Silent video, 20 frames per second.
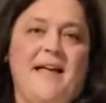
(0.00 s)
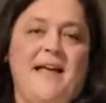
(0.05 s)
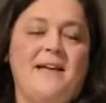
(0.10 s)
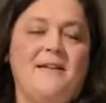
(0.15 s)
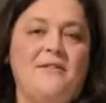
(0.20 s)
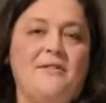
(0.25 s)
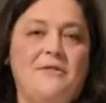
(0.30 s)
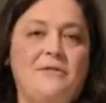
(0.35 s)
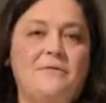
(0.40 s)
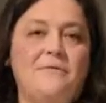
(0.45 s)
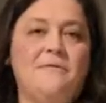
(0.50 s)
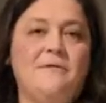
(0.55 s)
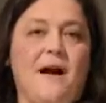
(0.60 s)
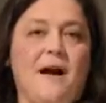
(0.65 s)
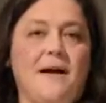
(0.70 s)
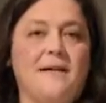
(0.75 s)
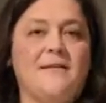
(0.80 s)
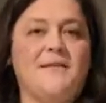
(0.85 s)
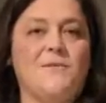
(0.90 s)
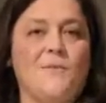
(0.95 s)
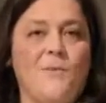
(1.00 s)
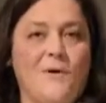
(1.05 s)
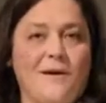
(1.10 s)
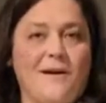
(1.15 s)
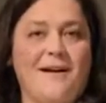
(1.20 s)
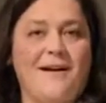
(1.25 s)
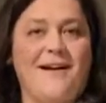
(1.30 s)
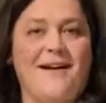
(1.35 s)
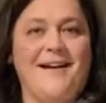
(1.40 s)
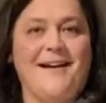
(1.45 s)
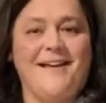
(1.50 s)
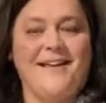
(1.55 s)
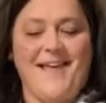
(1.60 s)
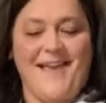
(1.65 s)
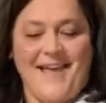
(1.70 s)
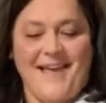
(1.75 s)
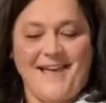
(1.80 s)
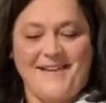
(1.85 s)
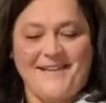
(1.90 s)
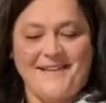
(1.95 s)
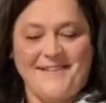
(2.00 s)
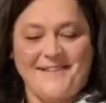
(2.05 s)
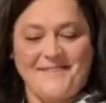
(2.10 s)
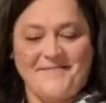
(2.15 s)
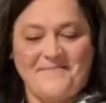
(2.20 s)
and do God's work again.